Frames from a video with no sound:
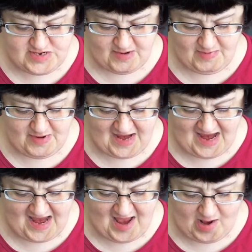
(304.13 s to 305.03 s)
double
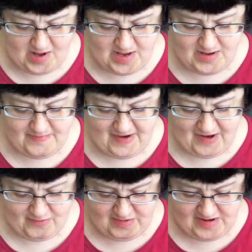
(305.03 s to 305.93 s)
A alkaline
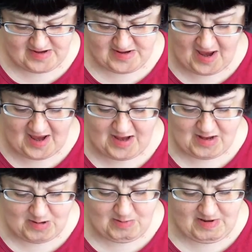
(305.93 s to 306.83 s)
batteries, not
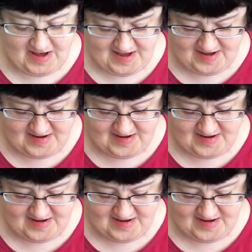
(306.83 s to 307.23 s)
included.